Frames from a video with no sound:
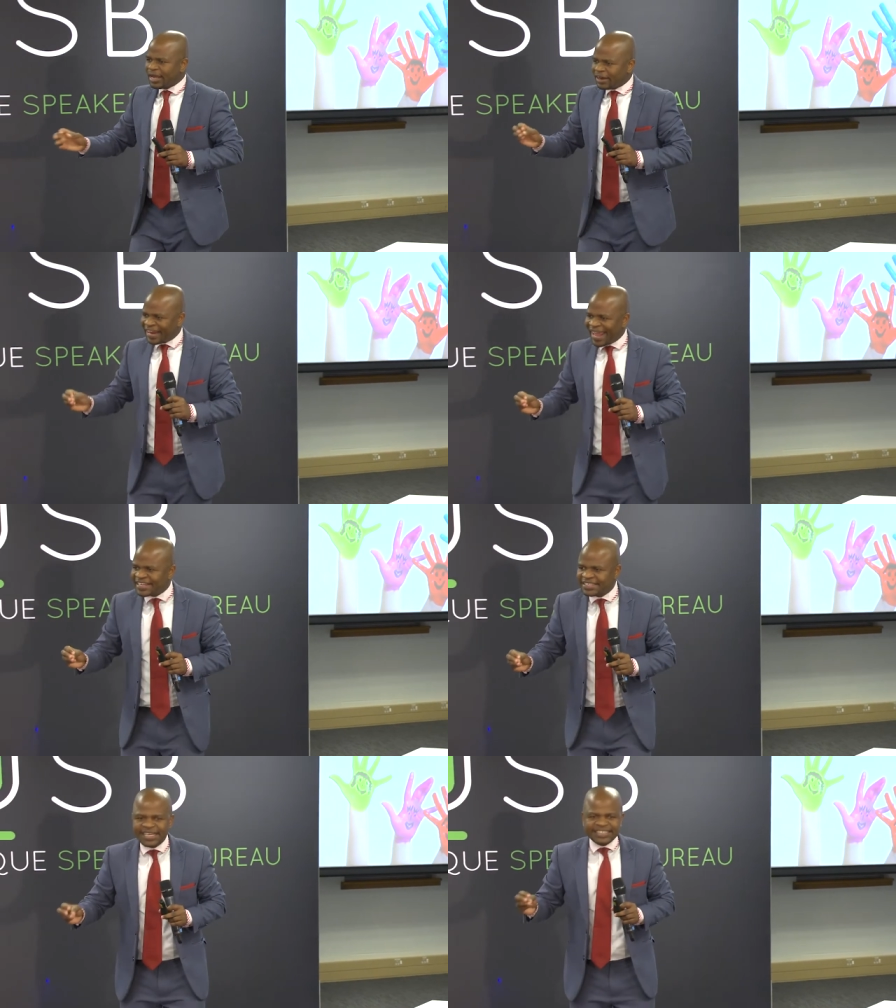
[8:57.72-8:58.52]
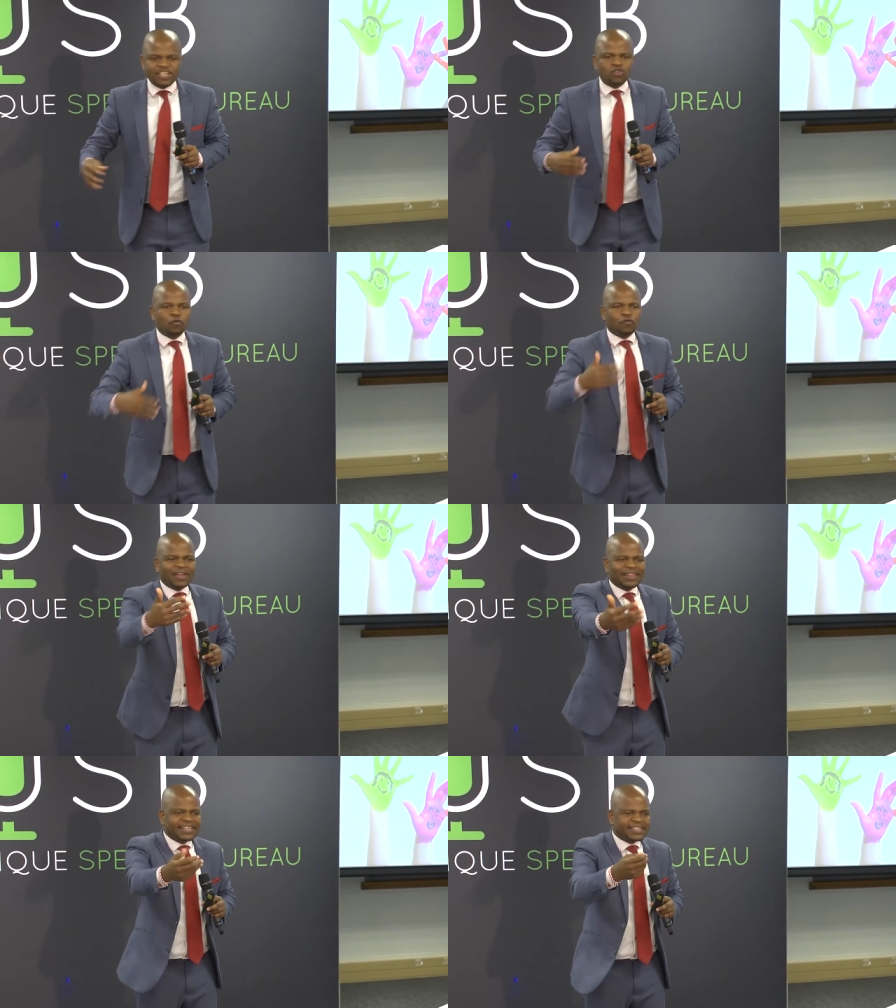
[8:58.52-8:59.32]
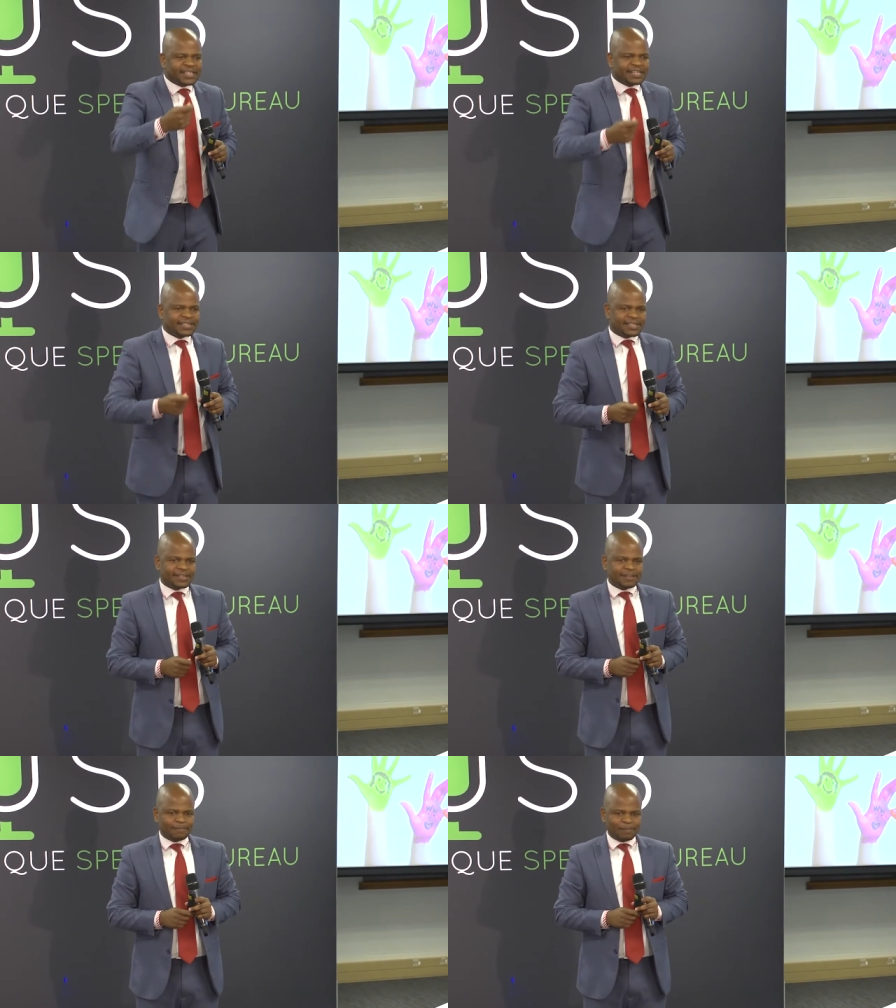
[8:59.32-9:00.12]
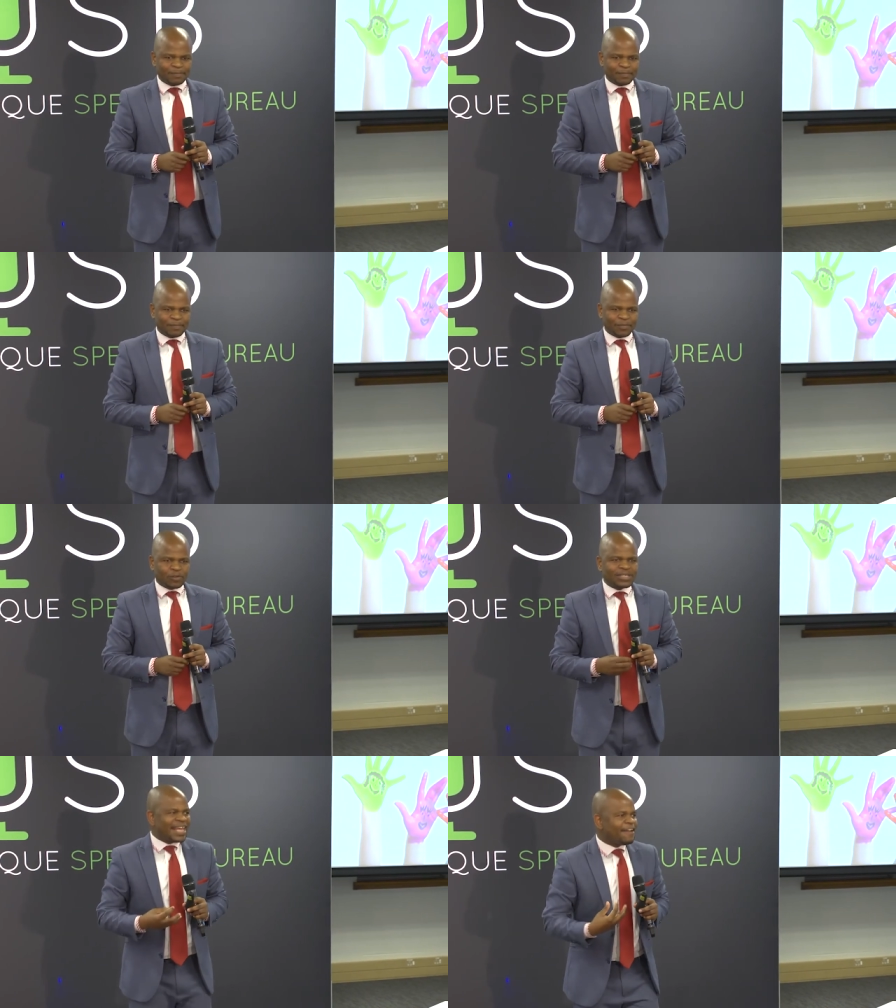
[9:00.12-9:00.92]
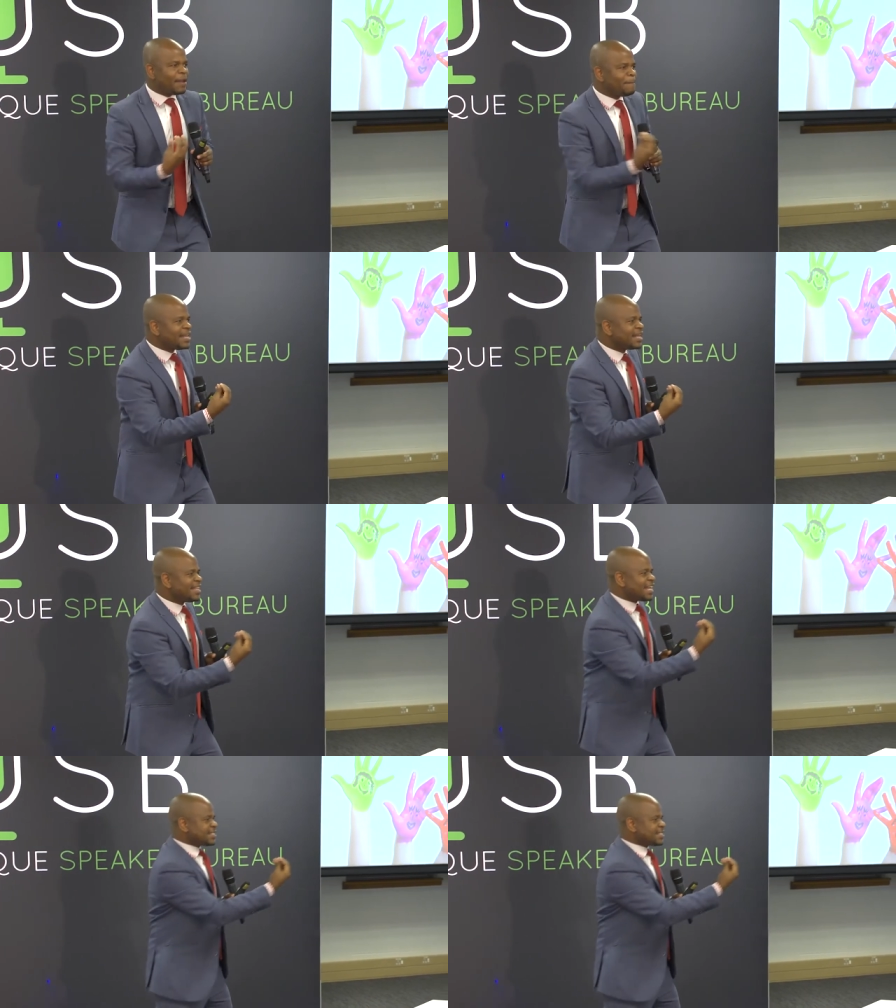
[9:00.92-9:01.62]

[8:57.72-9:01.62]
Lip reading: rand just to feed these kids. You see, they have a meaning. They are